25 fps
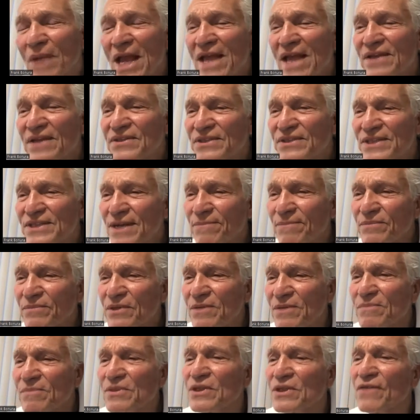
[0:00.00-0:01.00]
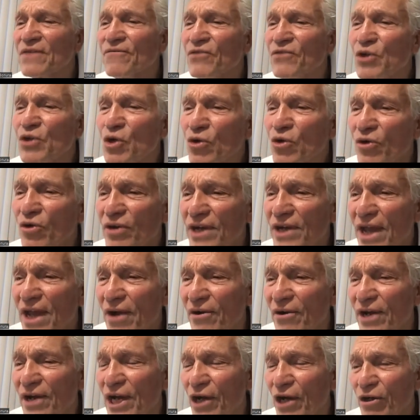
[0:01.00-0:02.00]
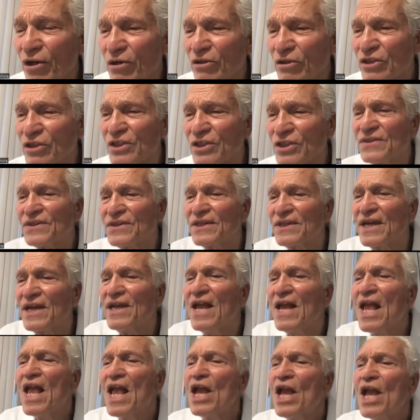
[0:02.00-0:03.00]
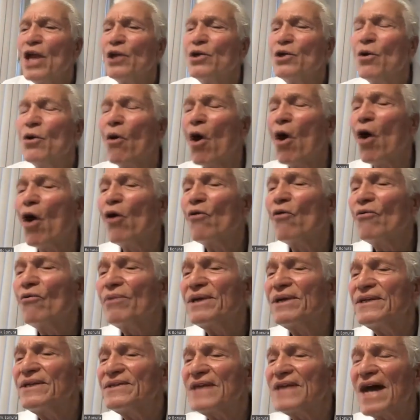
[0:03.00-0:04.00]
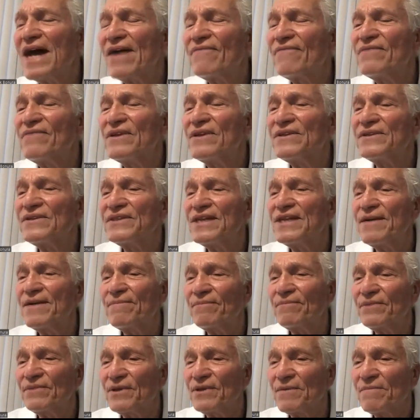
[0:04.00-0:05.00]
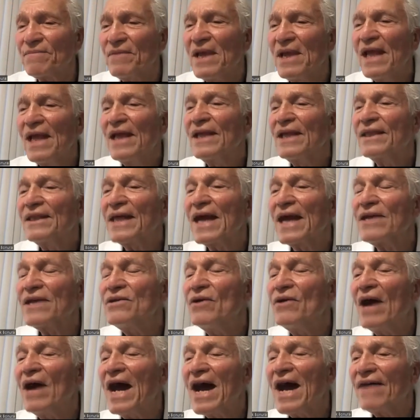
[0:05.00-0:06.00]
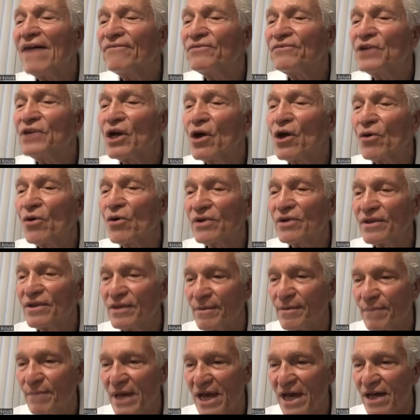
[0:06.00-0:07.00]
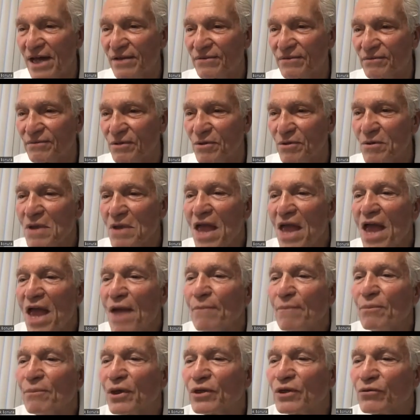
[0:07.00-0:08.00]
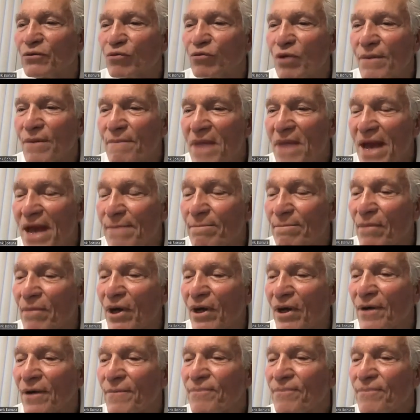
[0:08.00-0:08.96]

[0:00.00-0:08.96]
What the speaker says: symptoms of urinary urgency. You always have the symptom that you have to go to the bathroom. But remember,